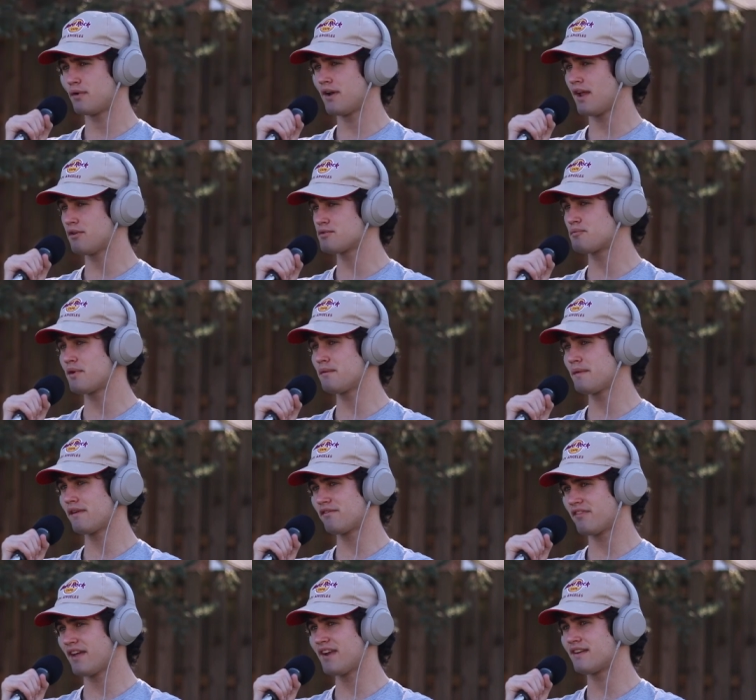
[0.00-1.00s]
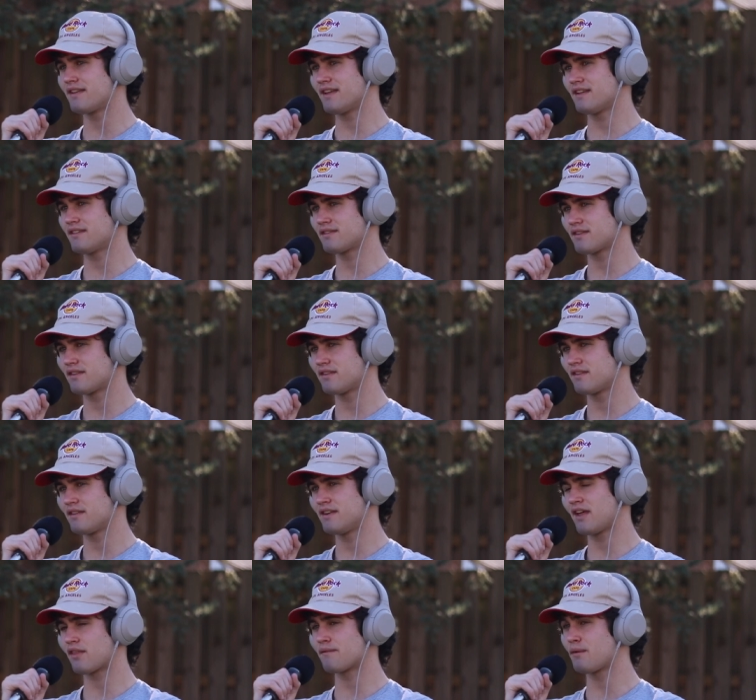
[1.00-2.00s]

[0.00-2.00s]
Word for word: I was a pretty big fan of this. Now,